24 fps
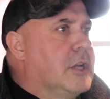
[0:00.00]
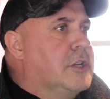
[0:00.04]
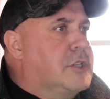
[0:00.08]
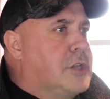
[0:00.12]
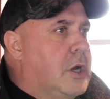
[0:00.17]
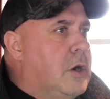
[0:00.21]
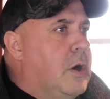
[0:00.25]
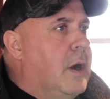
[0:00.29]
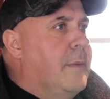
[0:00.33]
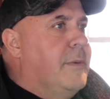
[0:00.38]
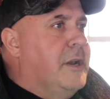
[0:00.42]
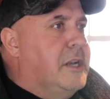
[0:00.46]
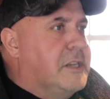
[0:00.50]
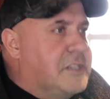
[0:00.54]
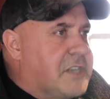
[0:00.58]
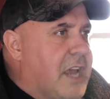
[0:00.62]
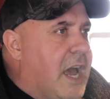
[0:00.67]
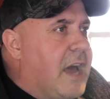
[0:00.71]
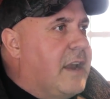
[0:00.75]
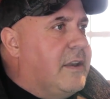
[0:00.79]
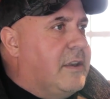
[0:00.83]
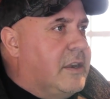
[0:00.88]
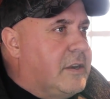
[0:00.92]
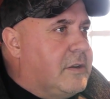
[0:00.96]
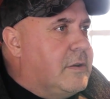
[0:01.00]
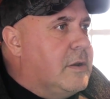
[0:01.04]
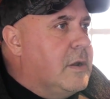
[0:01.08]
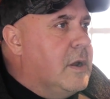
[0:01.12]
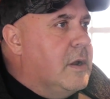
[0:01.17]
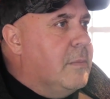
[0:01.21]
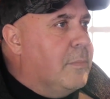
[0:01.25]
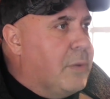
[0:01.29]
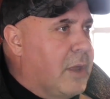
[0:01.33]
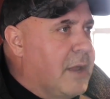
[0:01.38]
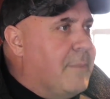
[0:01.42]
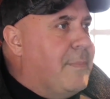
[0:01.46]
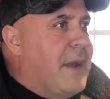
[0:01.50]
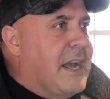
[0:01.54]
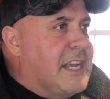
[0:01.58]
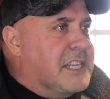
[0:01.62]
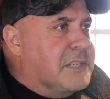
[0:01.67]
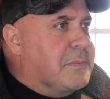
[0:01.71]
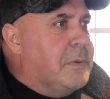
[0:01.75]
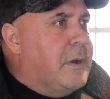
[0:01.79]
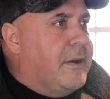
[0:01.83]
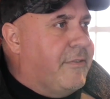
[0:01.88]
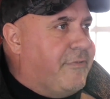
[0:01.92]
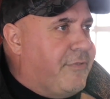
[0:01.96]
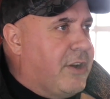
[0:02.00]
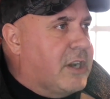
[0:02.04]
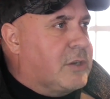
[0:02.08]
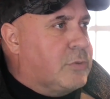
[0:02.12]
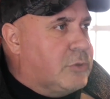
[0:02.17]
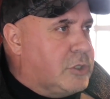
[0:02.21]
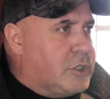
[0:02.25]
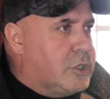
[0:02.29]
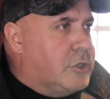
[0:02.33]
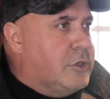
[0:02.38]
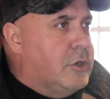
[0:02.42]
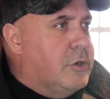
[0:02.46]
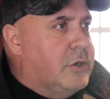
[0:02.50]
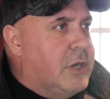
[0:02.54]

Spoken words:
think so? I mean, did playing basketball affect what you're